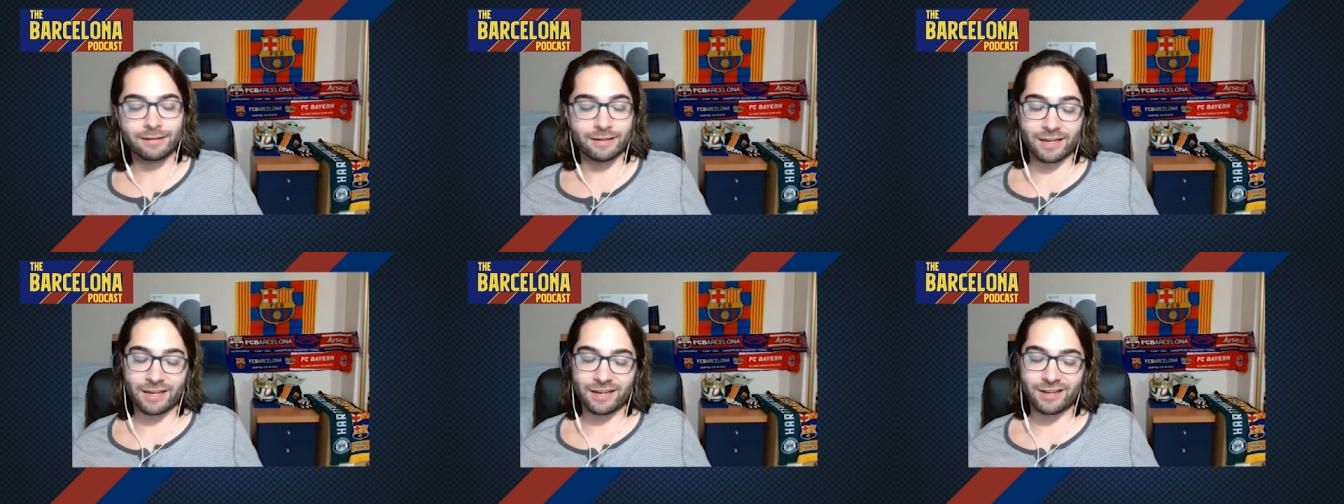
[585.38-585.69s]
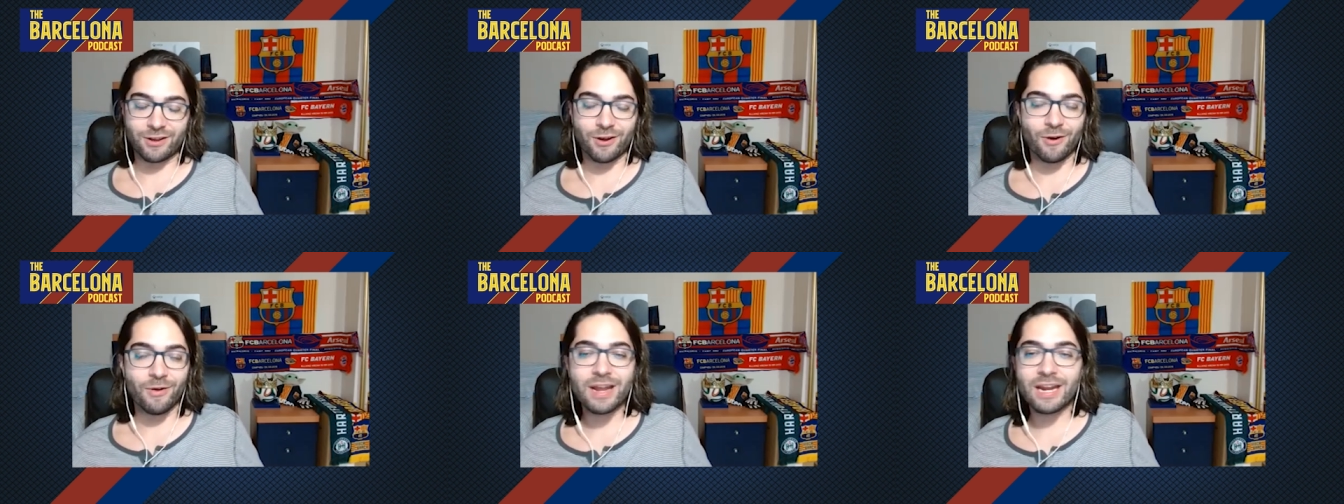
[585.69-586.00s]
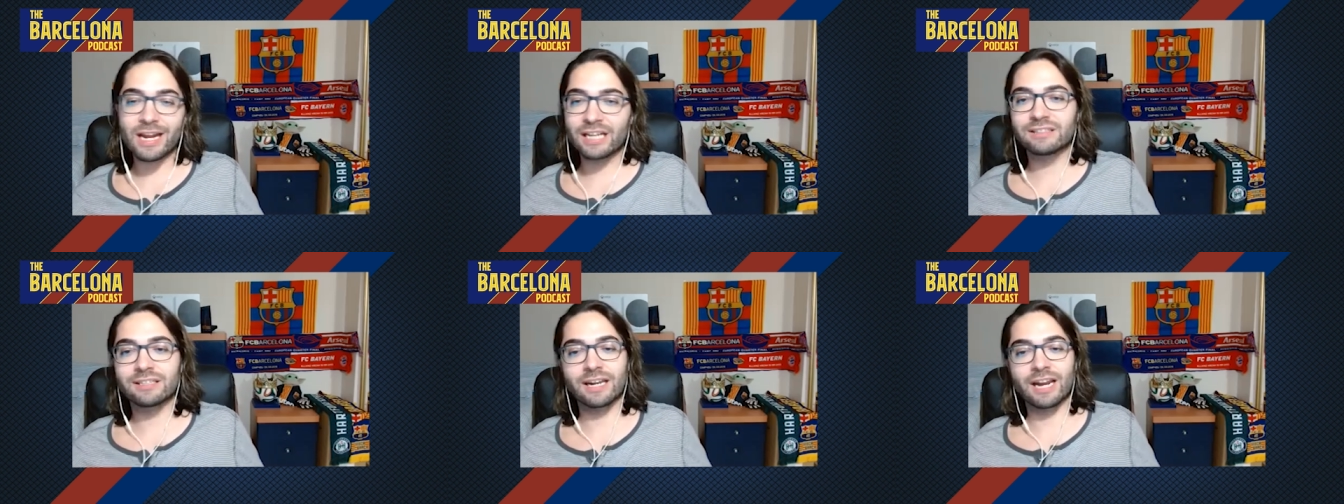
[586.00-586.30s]
G-
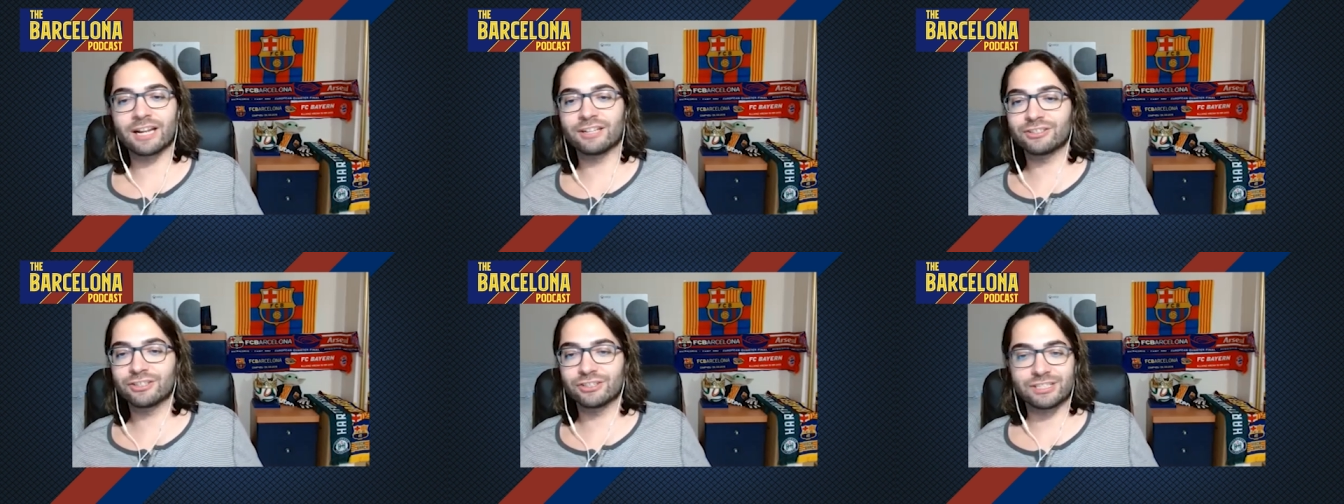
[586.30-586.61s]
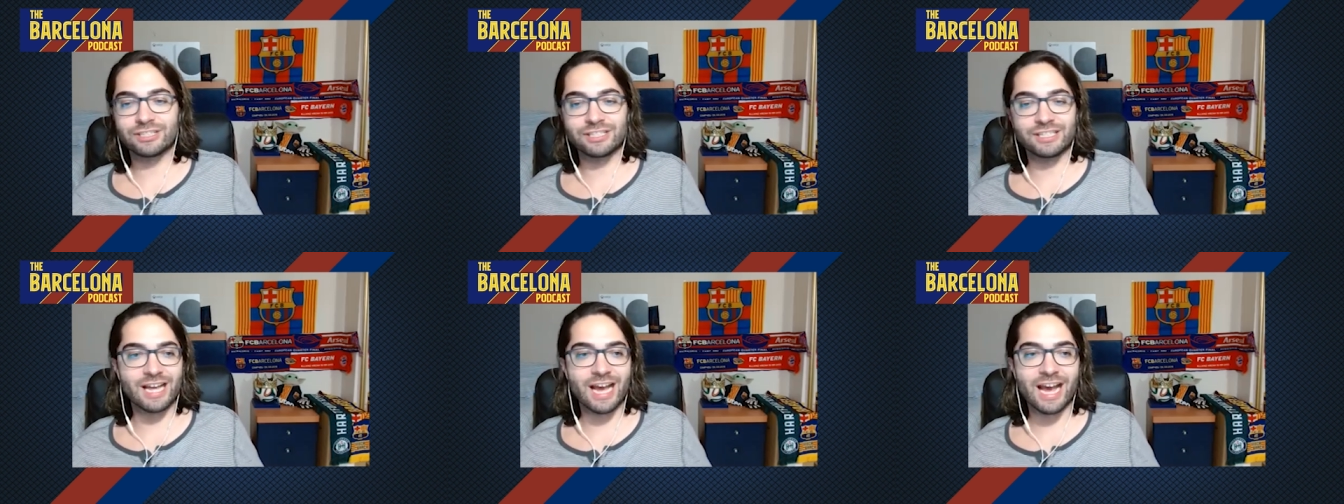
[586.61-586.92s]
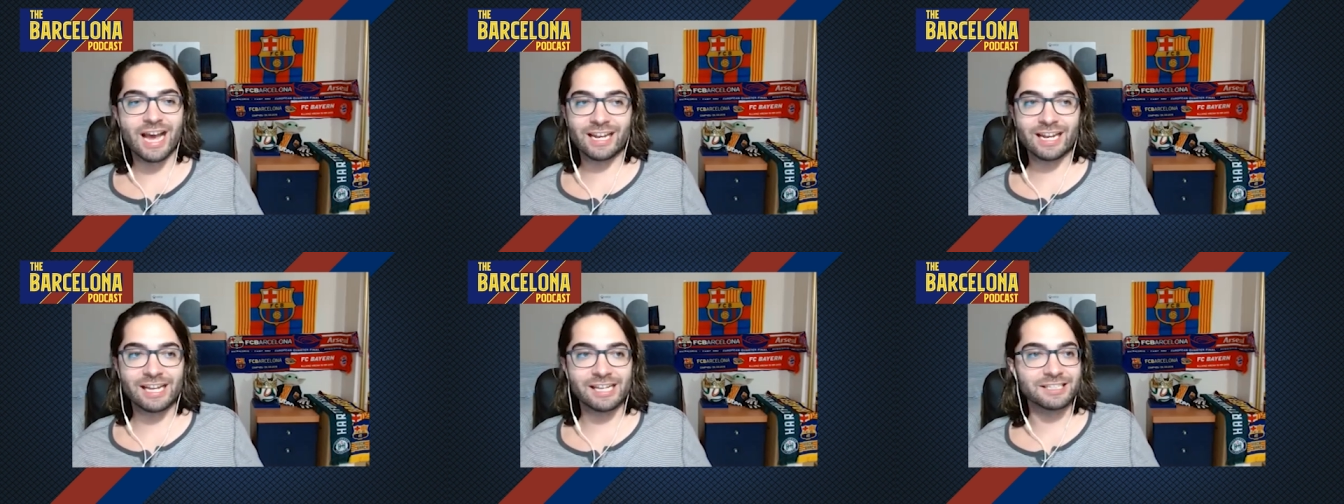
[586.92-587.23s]
going against Real
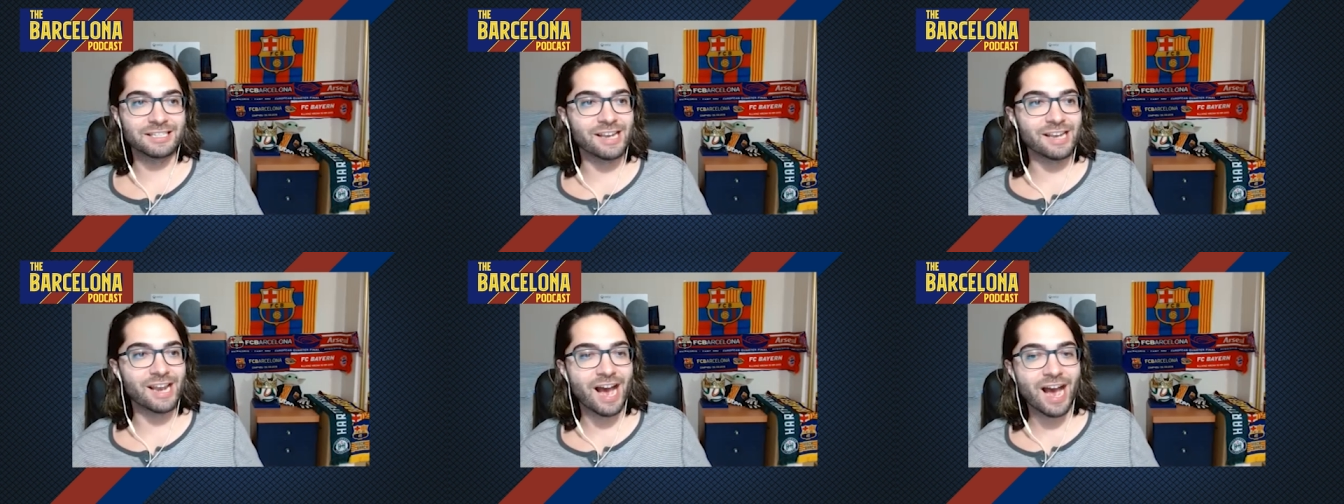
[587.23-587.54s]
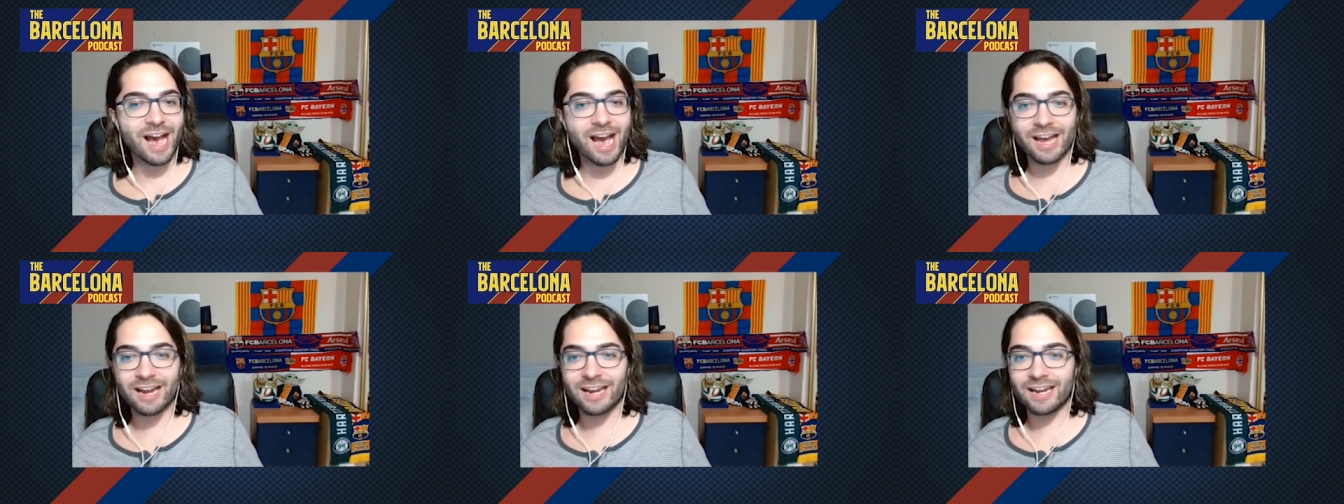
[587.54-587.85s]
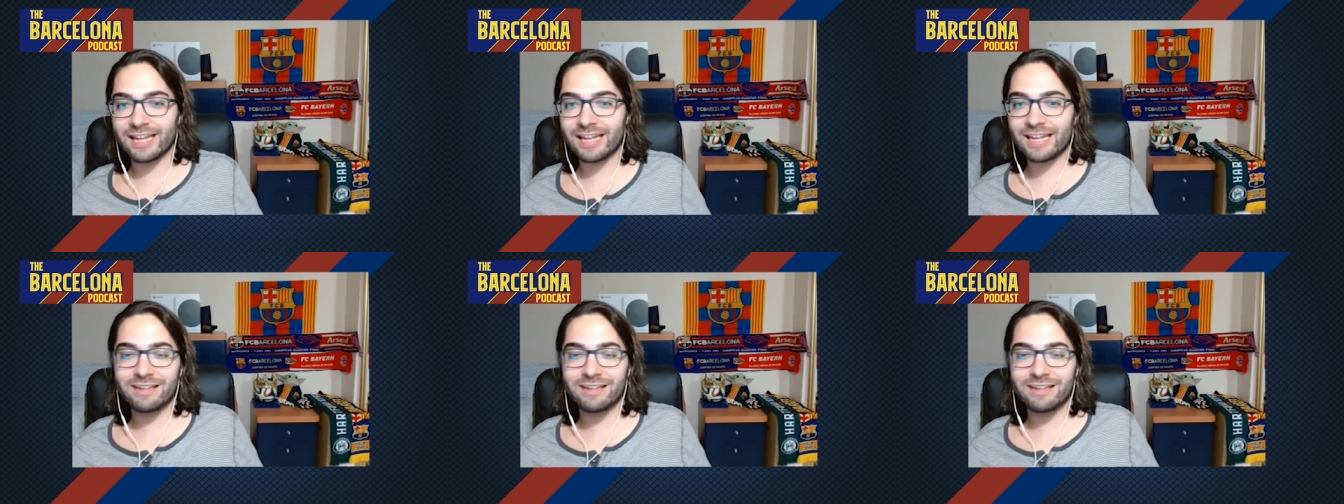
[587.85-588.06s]
Sociedad is not